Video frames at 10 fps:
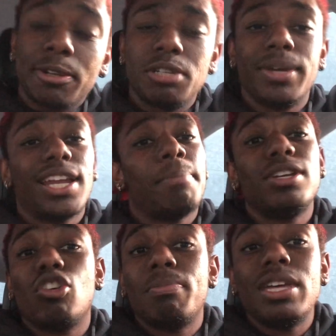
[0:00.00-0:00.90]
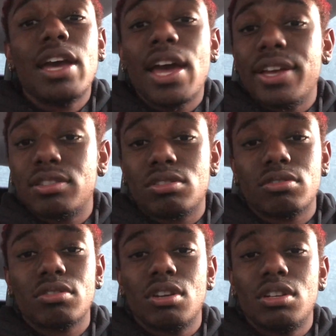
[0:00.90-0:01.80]
She may not be on B
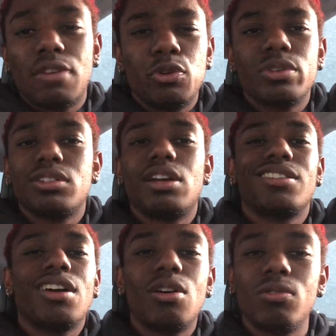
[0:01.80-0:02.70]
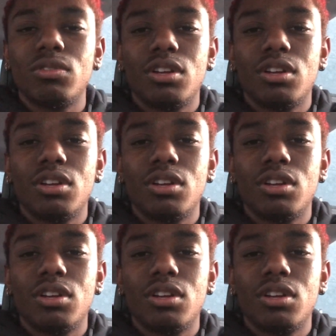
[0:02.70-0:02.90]
S if you just let her go.